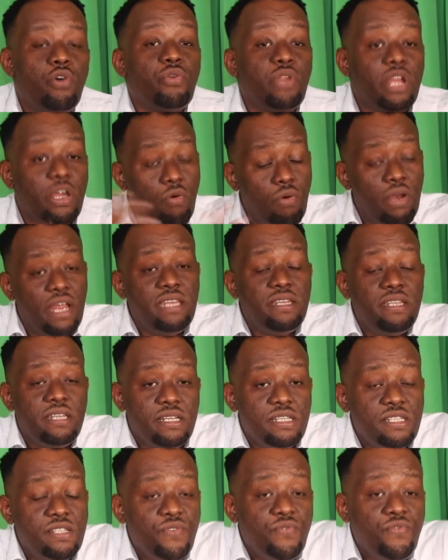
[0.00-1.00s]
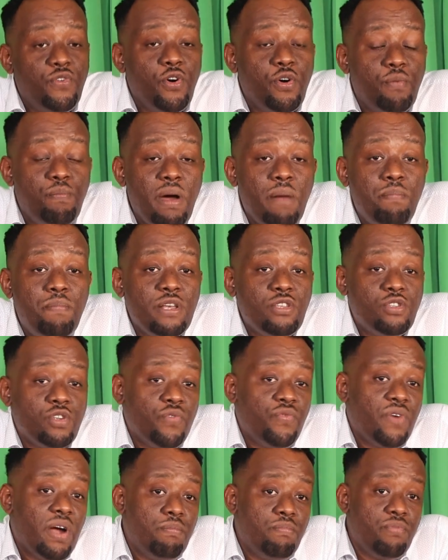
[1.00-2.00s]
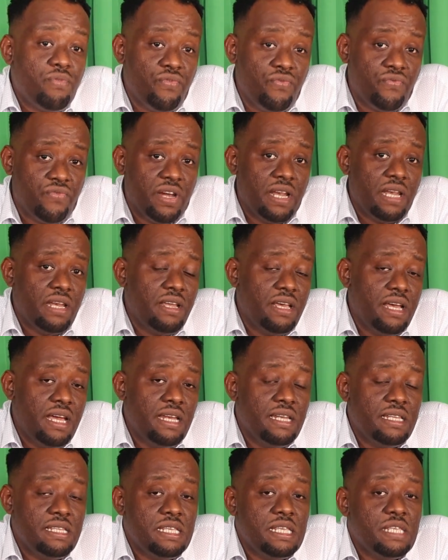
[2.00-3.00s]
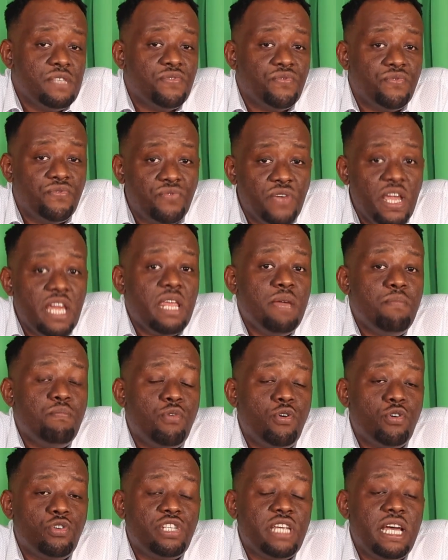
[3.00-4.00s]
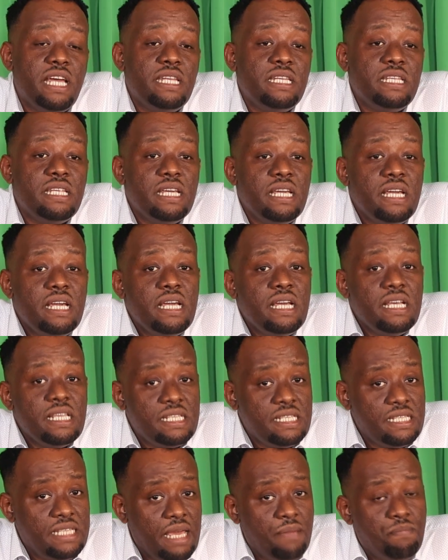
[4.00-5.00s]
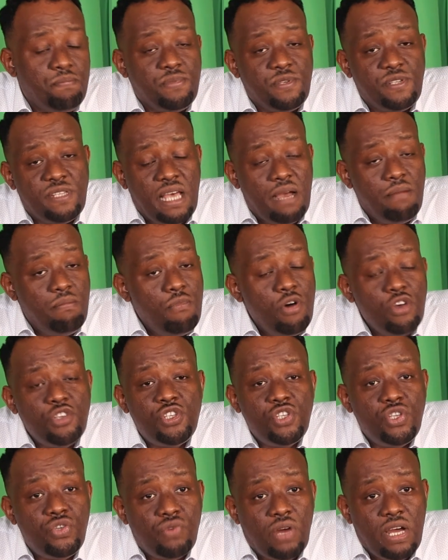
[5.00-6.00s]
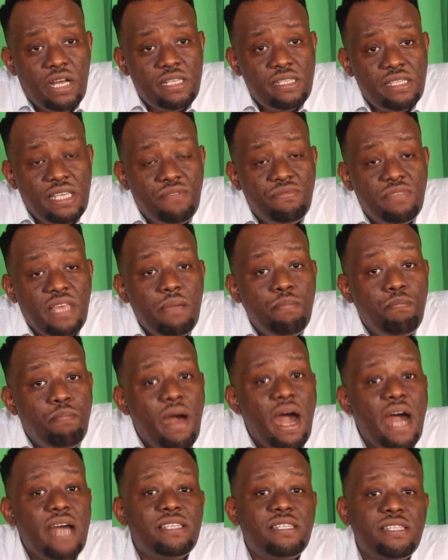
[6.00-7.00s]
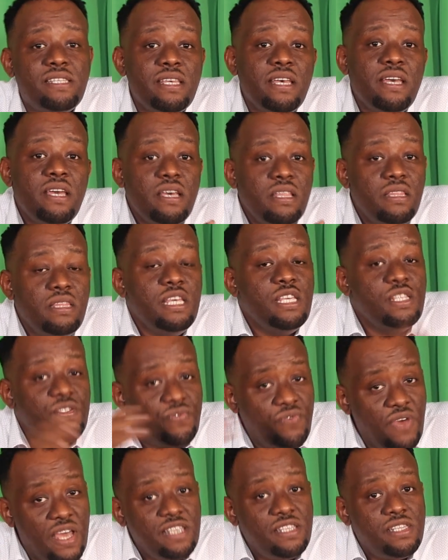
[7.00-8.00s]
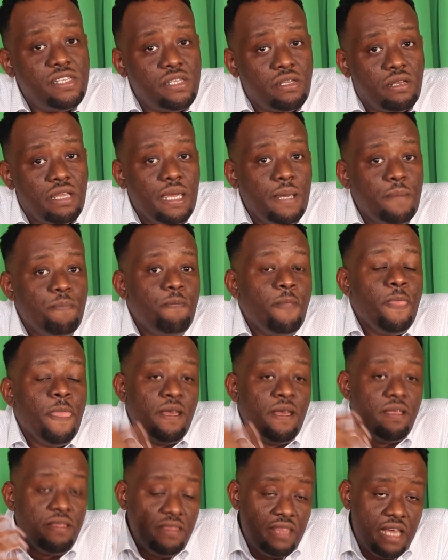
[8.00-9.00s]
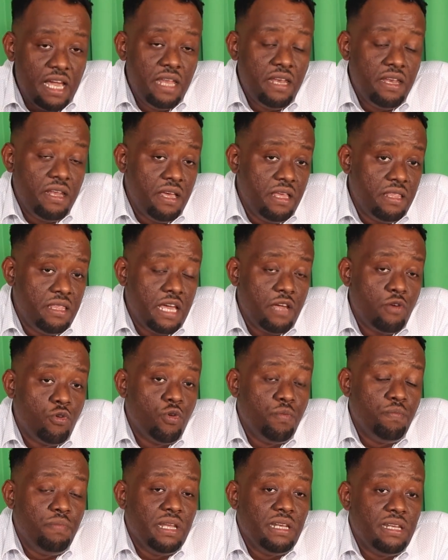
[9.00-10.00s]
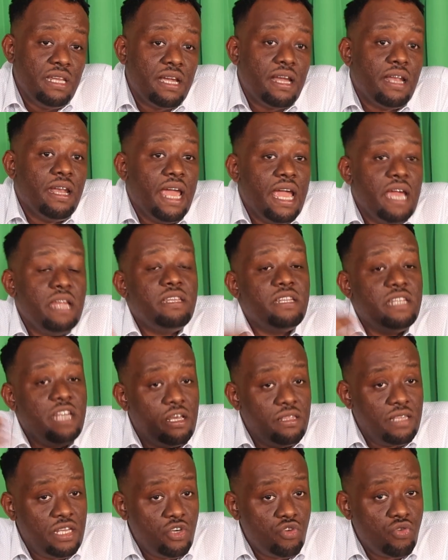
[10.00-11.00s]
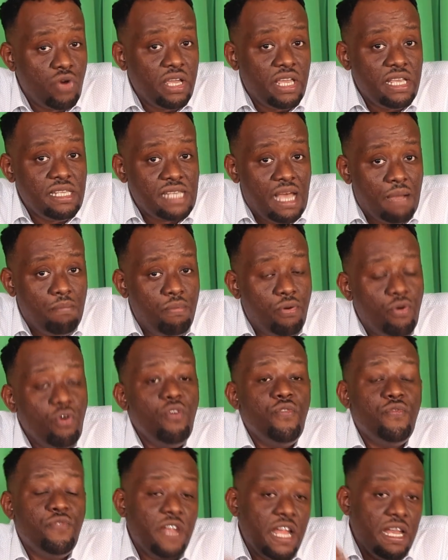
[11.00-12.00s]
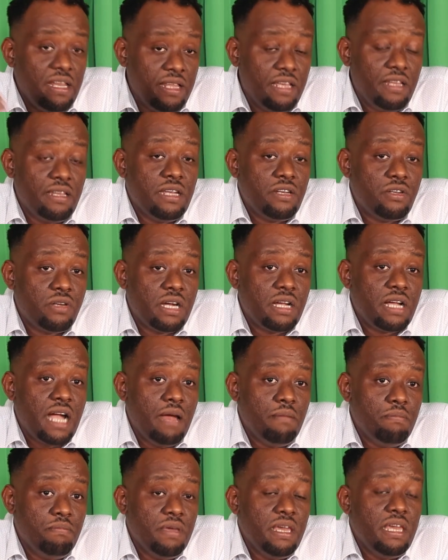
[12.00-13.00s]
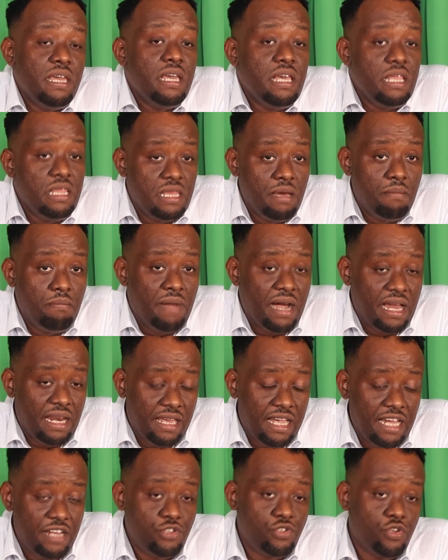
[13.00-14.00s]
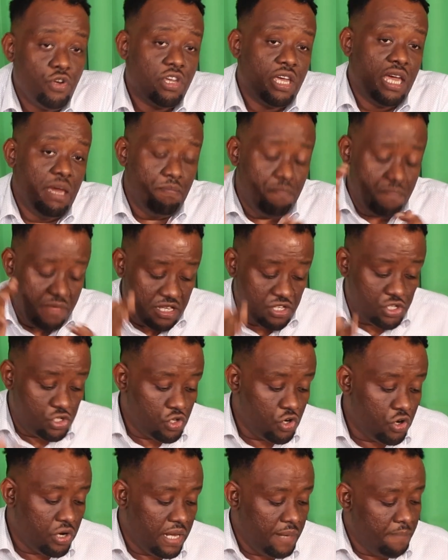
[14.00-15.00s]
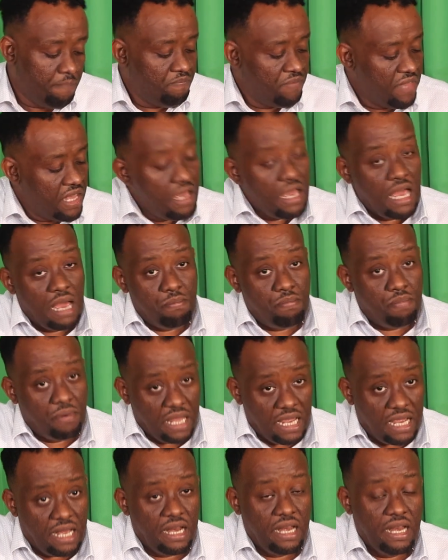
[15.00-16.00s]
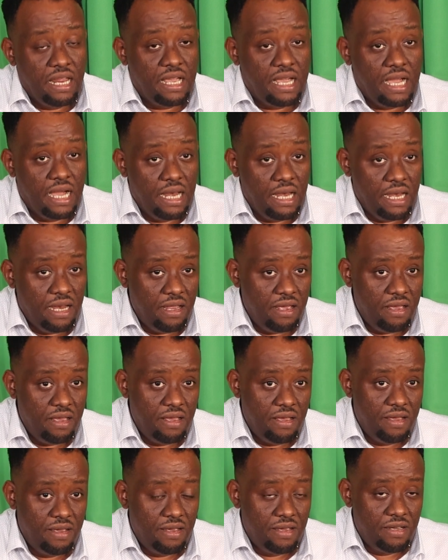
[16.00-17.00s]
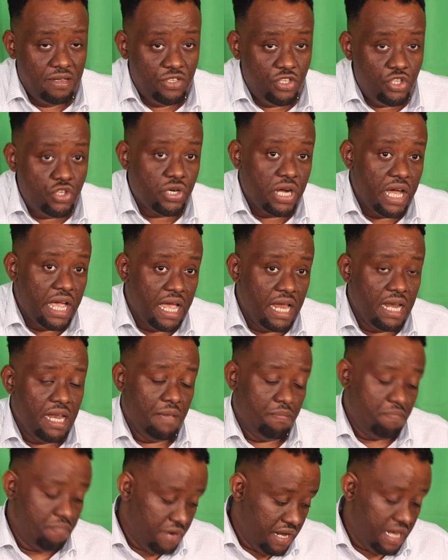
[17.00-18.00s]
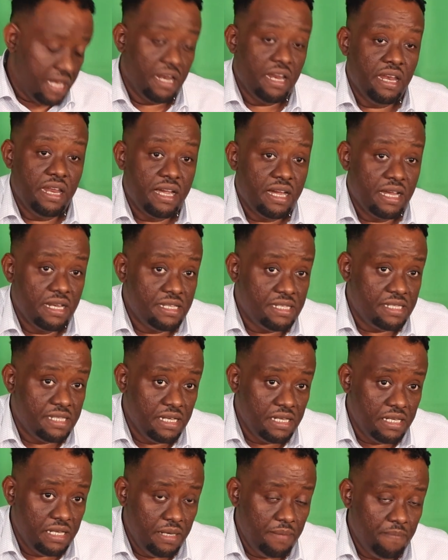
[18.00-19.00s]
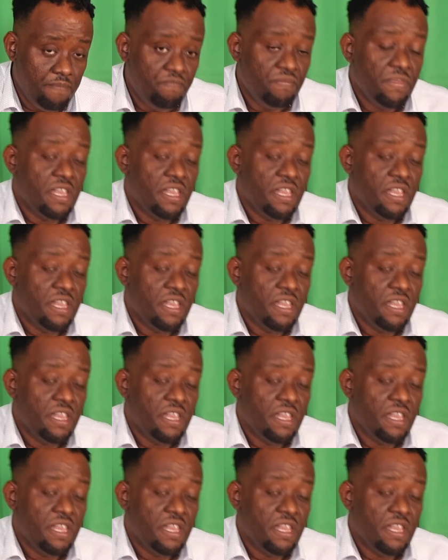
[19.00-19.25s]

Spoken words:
regulators for purpose of approval, and this is very important step. Most drugs, if they pass this phase 3, then they could be declared now the drug is approved and the drug can be in the market. So keep the story: a preclinical trial, a preclinical study,